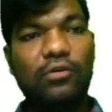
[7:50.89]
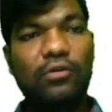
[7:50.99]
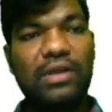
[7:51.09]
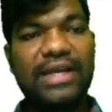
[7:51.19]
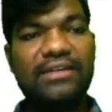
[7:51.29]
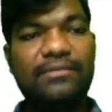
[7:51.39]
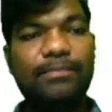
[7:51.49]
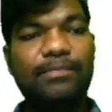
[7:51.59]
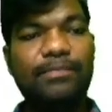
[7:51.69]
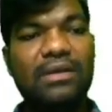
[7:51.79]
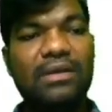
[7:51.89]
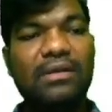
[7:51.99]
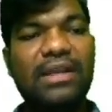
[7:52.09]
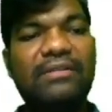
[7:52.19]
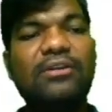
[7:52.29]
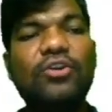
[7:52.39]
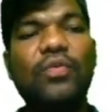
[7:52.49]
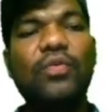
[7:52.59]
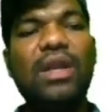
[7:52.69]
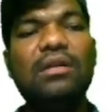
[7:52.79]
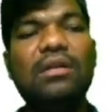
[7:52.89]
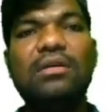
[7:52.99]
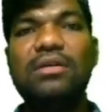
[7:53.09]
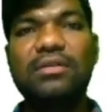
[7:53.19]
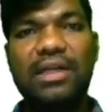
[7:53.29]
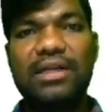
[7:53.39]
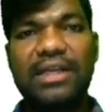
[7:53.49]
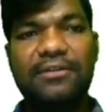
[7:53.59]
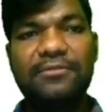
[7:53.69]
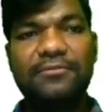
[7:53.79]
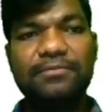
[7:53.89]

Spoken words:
You will get 11, 12, 13.